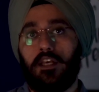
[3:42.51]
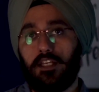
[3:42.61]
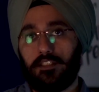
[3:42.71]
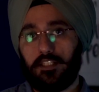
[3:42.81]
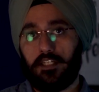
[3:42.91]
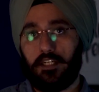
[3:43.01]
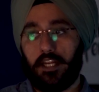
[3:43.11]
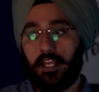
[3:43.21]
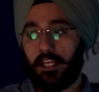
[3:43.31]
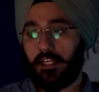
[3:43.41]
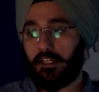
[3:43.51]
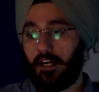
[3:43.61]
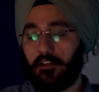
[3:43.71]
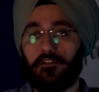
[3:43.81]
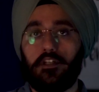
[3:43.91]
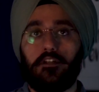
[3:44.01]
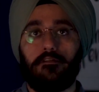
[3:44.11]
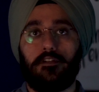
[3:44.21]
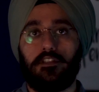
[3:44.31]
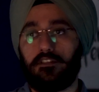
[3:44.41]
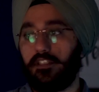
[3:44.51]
Is there a country difference?